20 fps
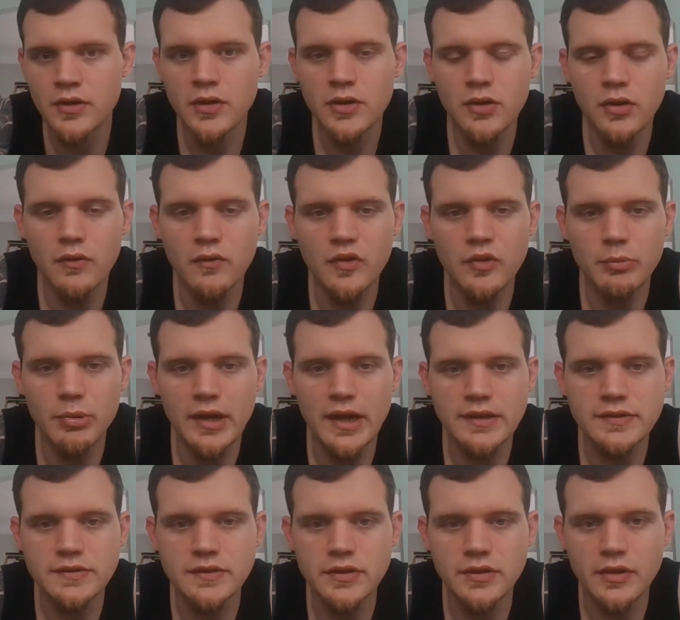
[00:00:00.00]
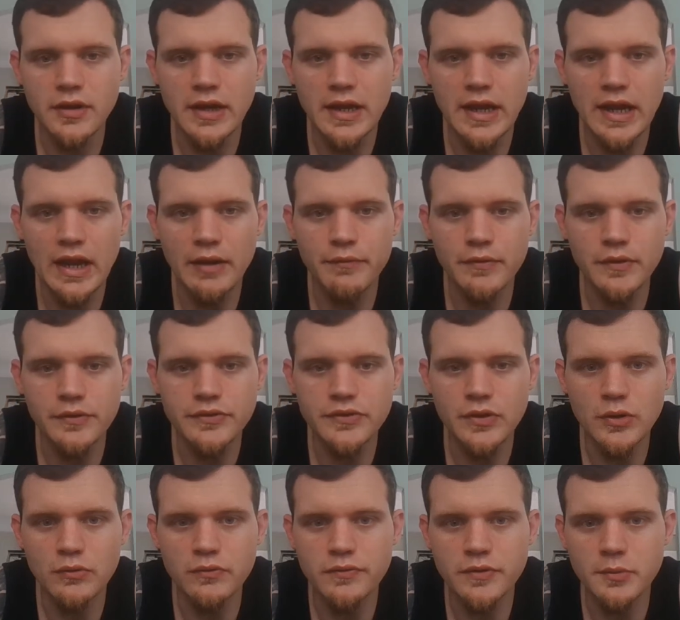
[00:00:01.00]
the past year and a half or
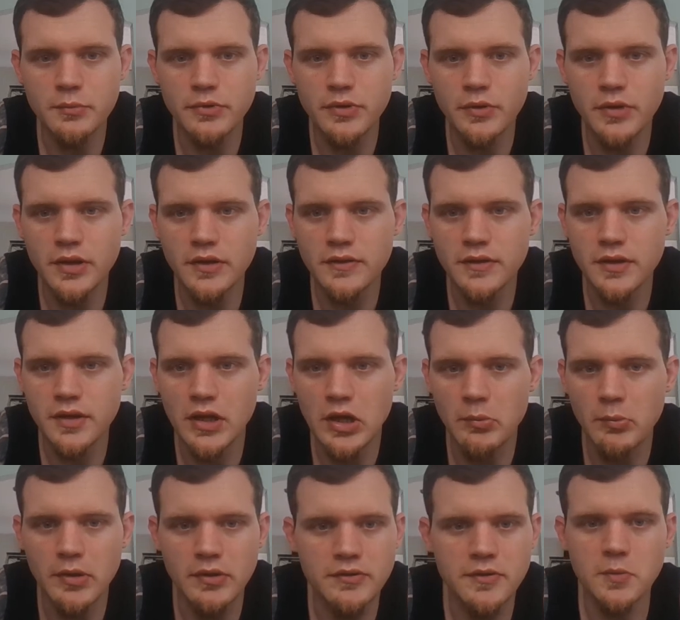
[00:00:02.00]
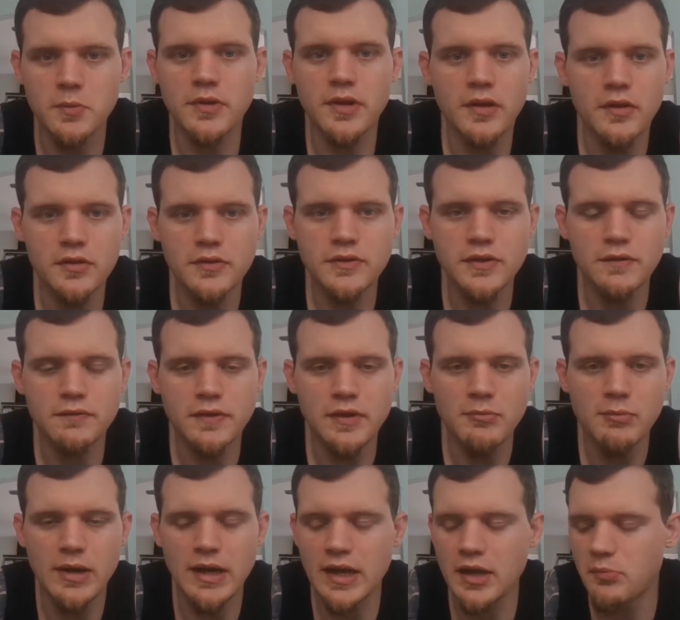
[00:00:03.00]
so from Don't Eat the Gum and some of the other stuff I
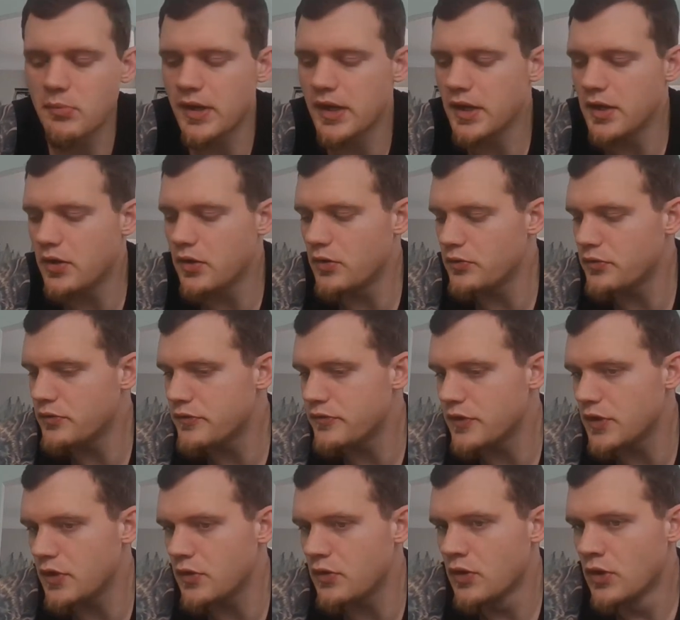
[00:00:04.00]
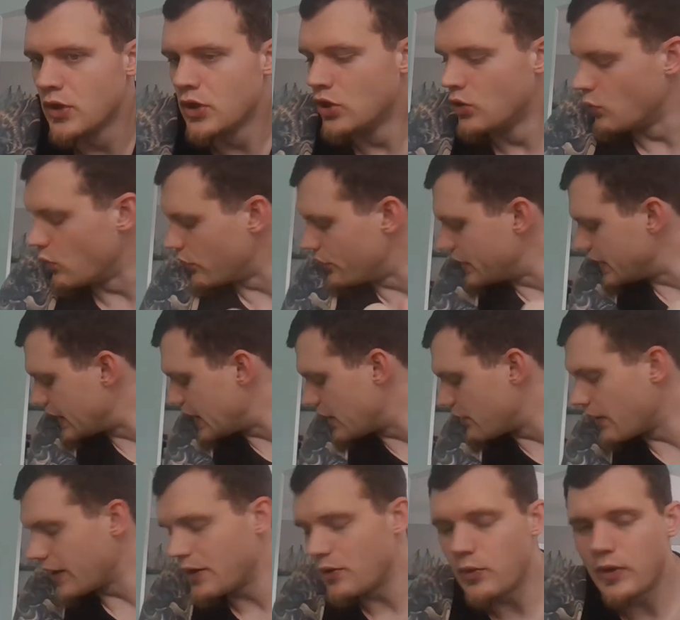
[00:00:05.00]
buy on my own. So we'll dig in
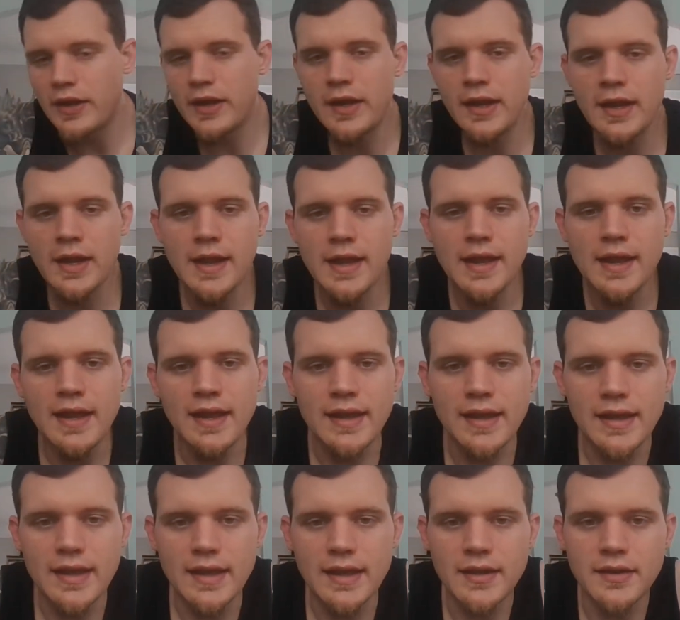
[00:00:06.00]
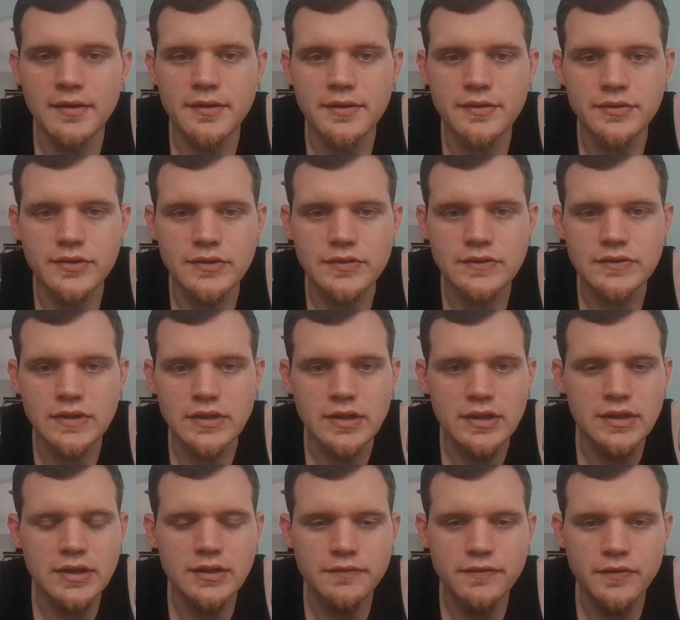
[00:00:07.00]
right away. And just
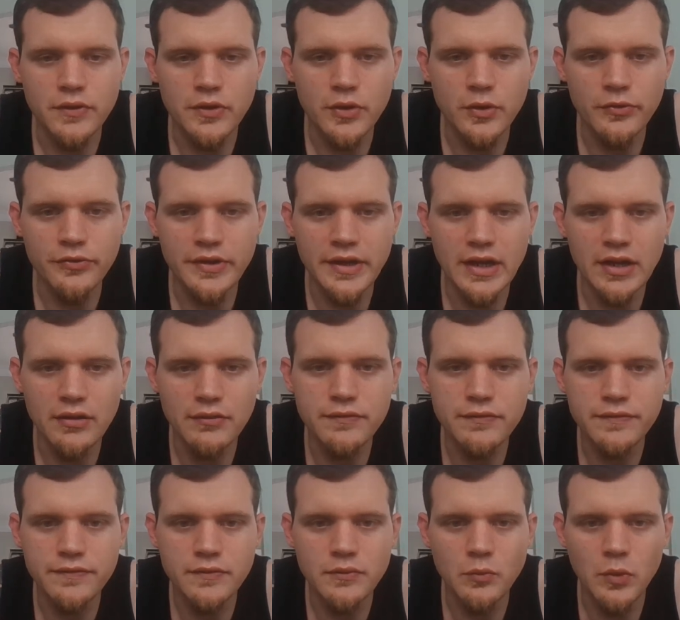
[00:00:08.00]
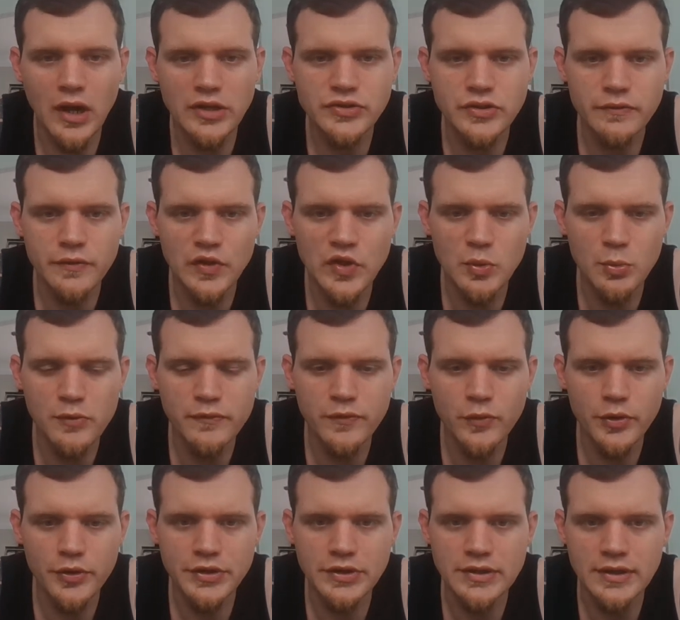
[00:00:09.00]
for those that have watched the video
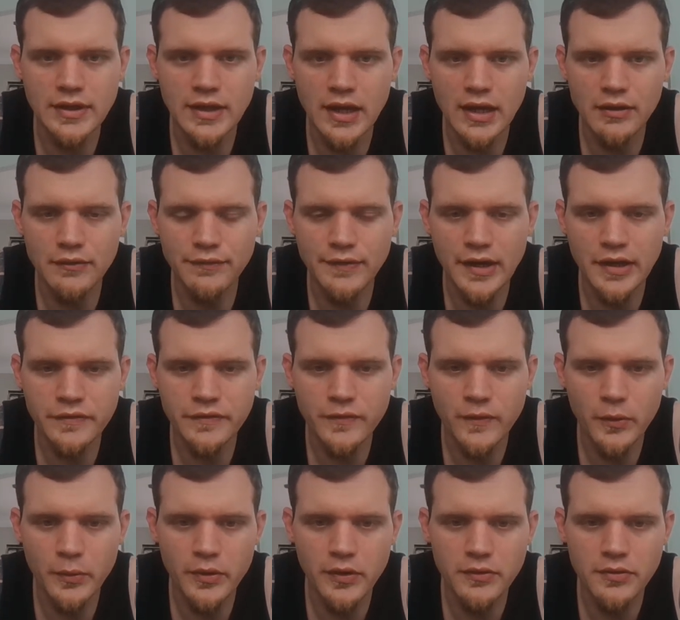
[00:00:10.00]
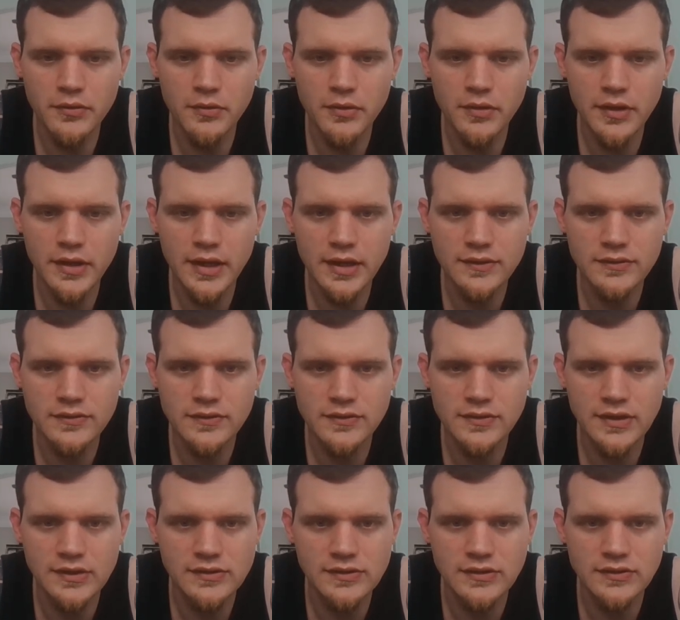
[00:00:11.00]
before, you can kind of fast forward through the next
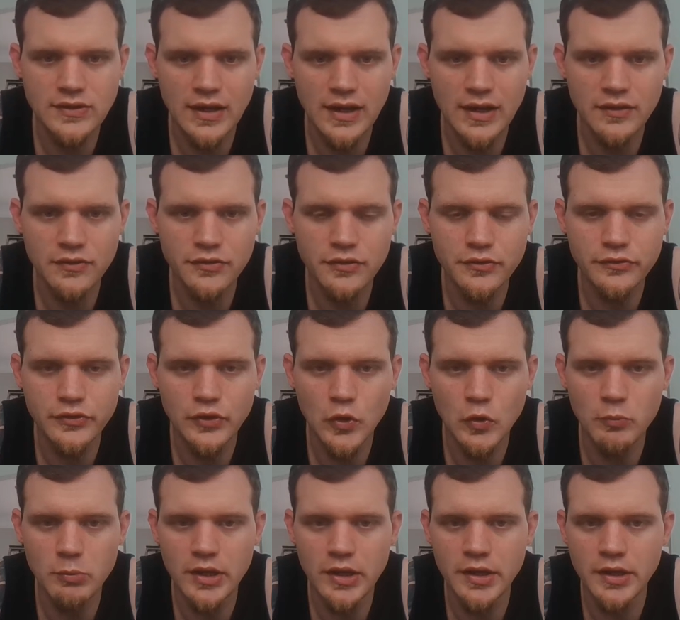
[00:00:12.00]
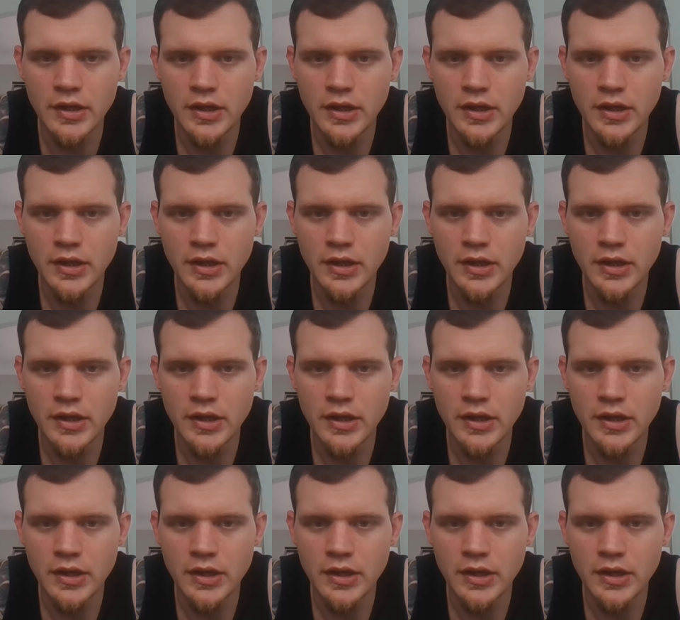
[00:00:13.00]
60 seconds or so. But